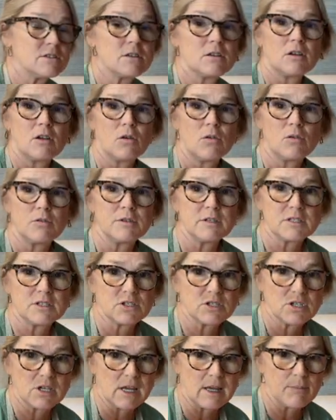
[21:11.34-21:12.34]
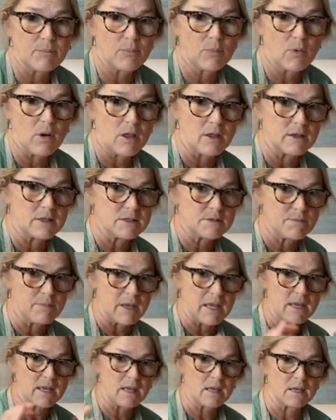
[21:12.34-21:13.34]
to hold its shape while it's
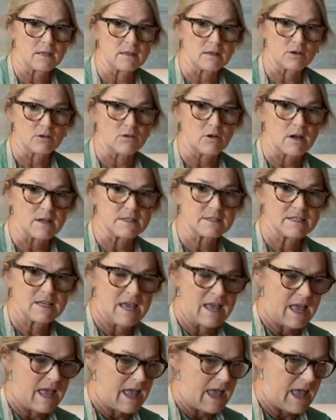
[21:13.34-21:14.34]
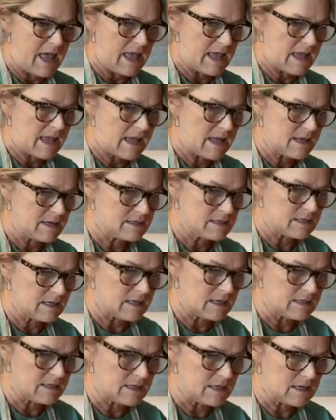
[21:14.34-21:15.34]
baking in the crust, and
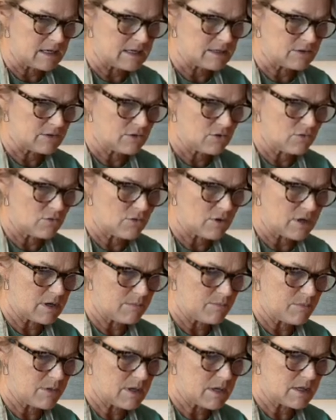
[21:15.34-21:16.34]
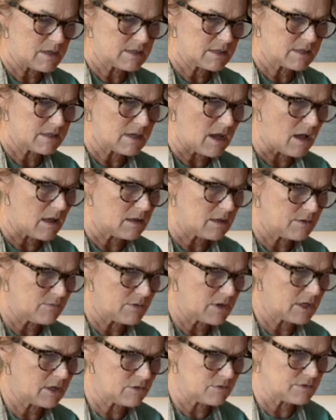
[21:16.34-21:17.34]
it's going to be solid
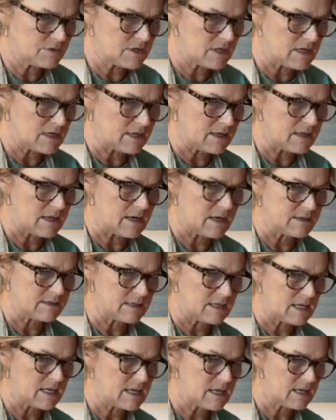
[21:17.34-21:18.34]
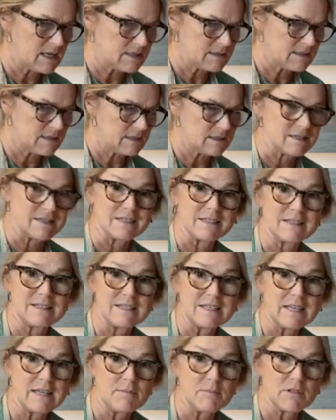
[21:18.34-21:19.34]
when it goes in, and then as the heat hits it, the
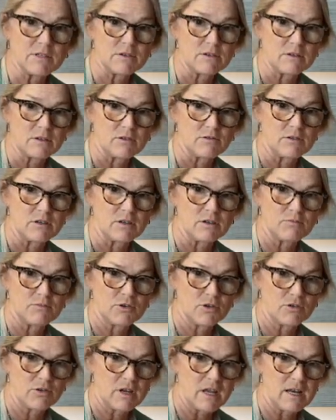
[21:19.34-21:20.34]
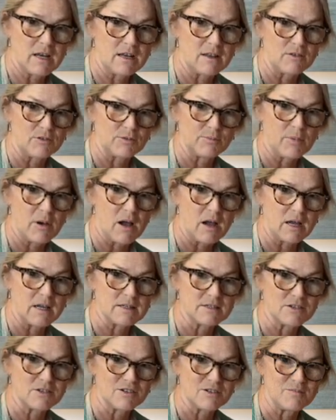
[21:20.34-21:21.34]
steam is going to be created and those
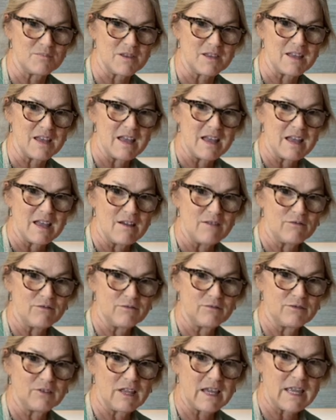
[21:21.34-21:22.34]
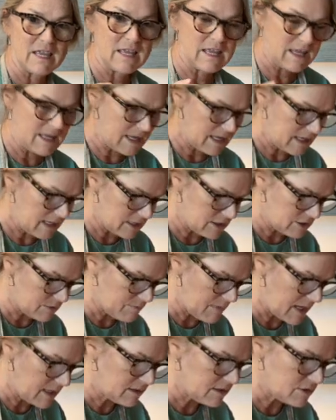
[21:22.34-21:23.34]
pockets are going to be flaky,
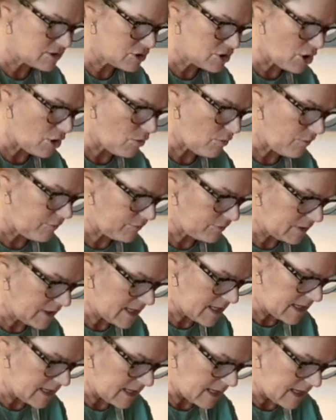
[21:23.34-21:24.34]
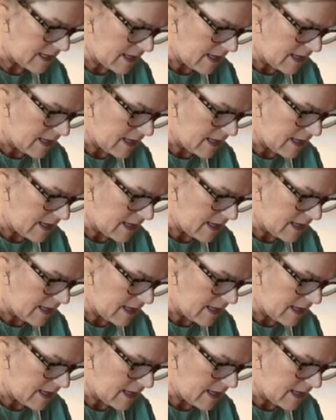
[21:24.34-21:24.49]
make the dough flaky.